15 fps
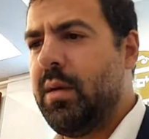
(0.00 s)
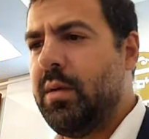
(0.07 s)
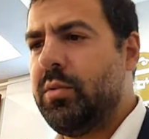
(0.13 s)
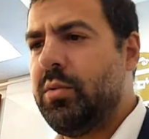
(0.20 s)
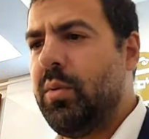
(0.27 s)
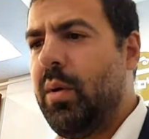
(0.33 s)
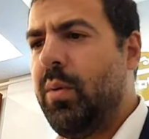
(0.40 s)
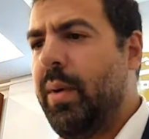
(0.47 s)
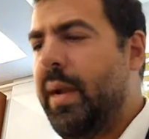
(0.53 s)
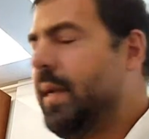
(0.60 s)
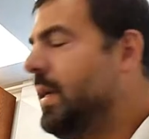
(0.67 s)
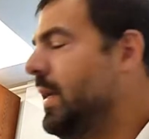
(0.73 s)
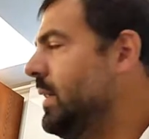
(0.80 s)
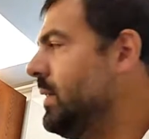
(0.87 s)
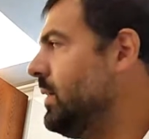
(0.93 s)
to
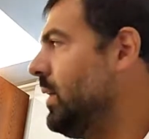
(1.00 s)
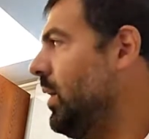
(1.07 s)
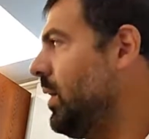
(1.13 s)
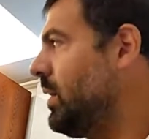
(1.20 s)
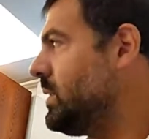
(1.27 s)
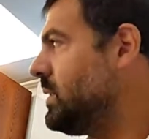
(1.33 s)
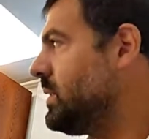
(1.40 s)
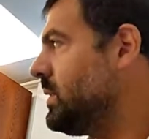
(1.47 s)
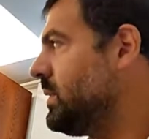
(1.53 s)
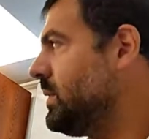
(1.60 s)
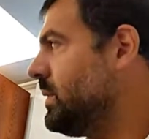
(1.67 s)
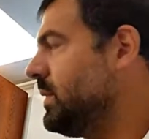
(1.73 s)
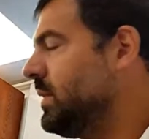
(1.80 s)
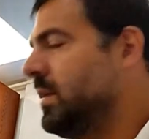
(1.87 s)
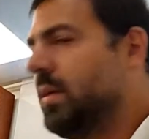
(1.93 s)
awaken the hearts
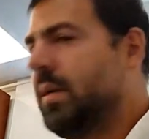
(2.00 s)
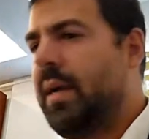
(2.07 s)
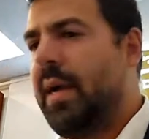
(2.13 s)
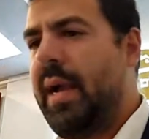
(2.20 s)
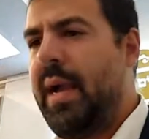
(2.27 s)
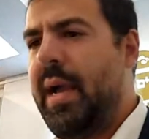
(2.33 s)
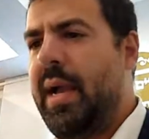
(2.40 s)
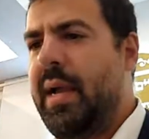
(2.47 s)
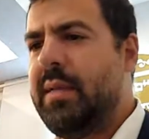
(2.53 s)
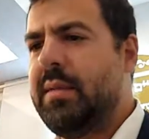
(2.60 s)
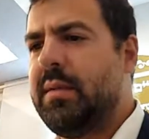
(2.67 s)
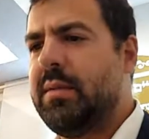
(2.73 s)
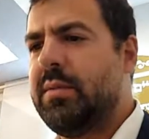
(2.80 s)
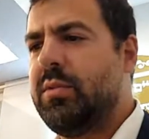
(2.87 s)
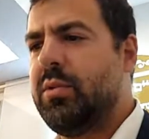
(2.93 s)

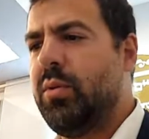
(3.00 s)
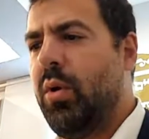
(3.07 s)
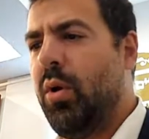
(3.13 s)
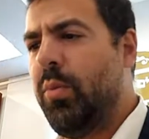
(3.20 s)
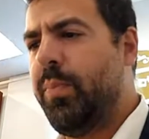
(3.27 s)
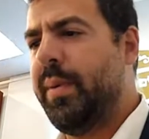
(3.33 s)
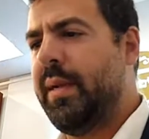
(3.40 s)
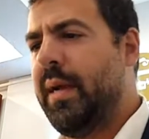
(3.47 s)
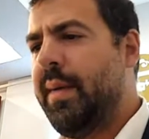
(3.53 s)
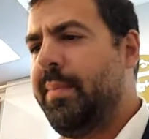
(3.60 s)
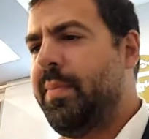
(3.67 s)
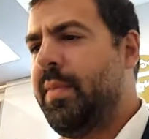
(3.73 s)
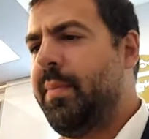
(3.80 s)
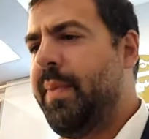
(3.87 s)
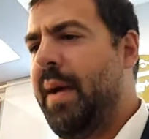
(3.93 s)
and to open
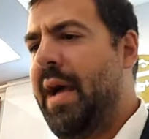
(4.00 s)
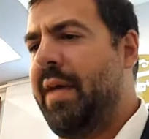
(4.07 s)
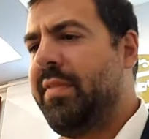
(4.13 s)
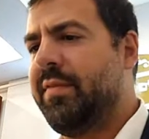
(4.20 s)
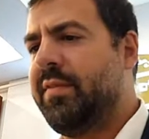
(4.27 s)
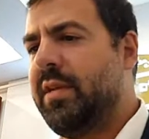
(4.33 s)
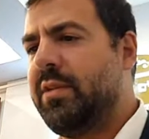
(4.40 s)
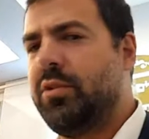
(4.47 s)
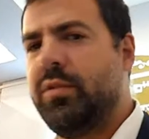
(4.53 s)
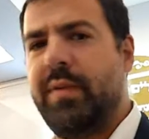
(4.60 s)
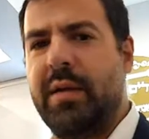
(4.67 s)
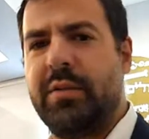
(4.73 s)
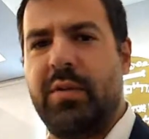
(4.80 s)
up the path of teshuvah.